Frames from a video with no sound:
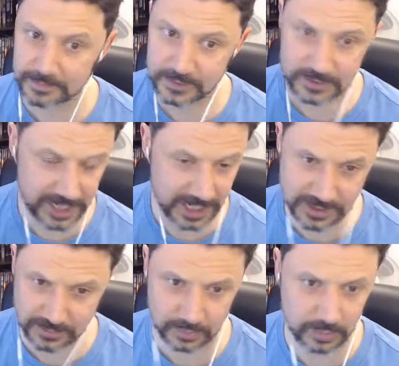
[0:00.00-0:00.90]
changing
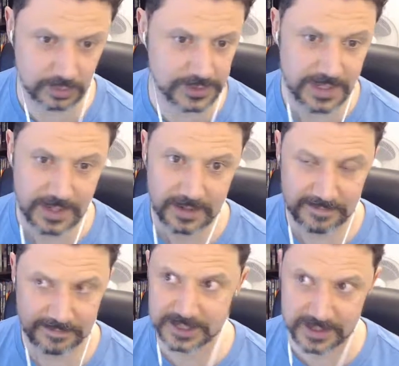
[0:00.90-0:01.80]
the rules,
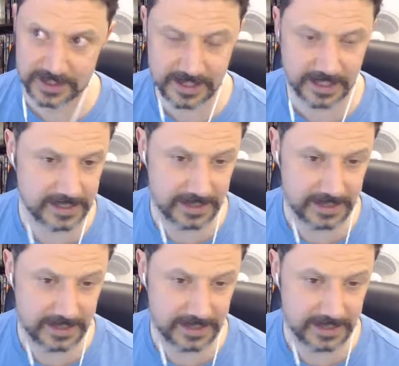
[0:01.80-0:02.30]
fudging things,